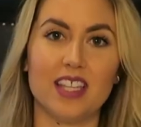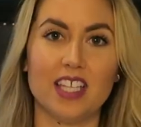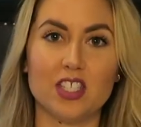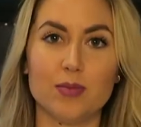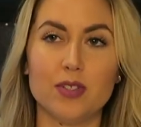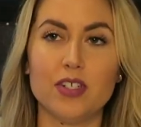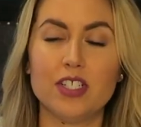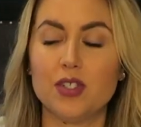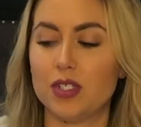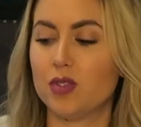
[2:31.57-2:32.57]
let's jump right
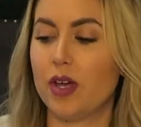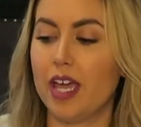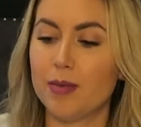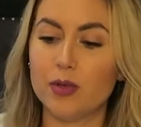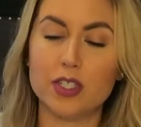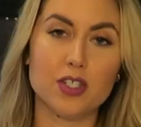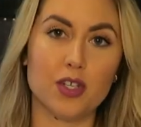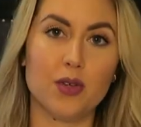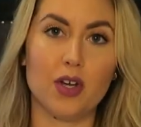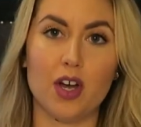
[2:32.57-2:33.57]
into it. So I am going to show
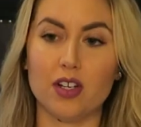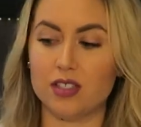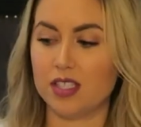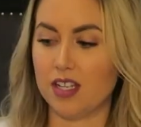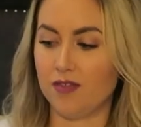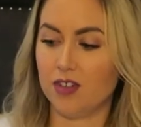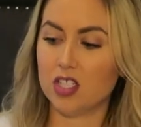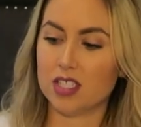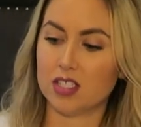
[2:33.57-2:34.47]
you the cotton on stuff first.